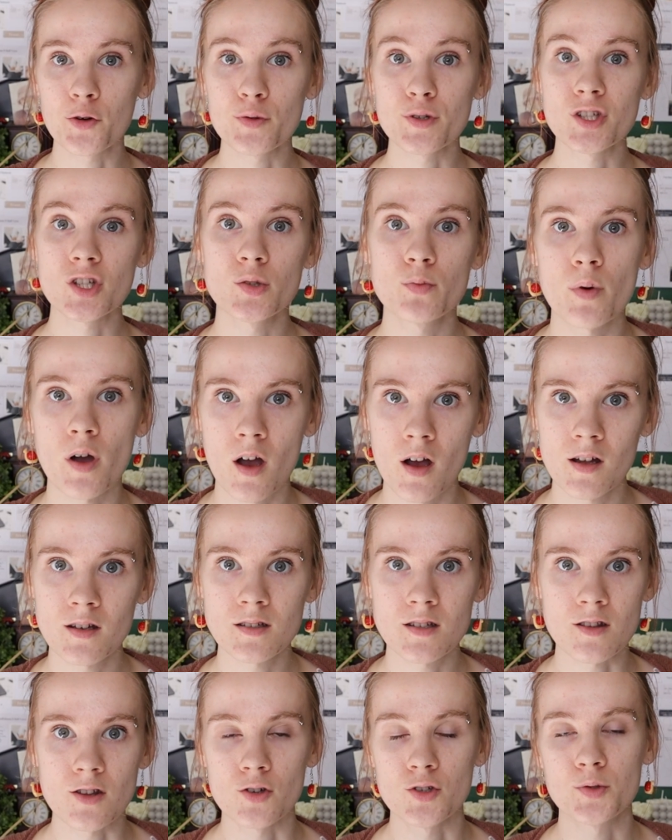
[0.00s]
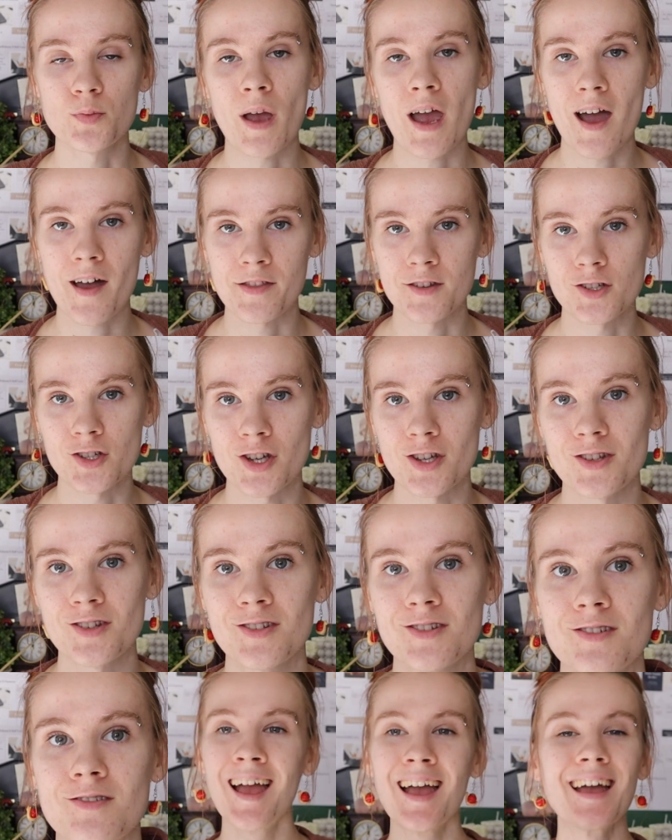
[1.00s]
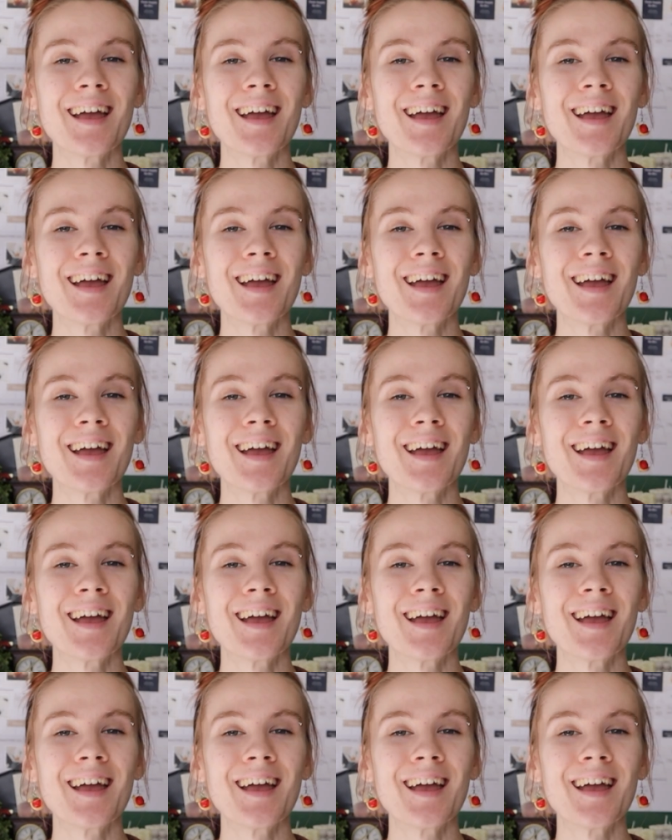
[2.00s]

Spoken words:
to respond to those pathogens.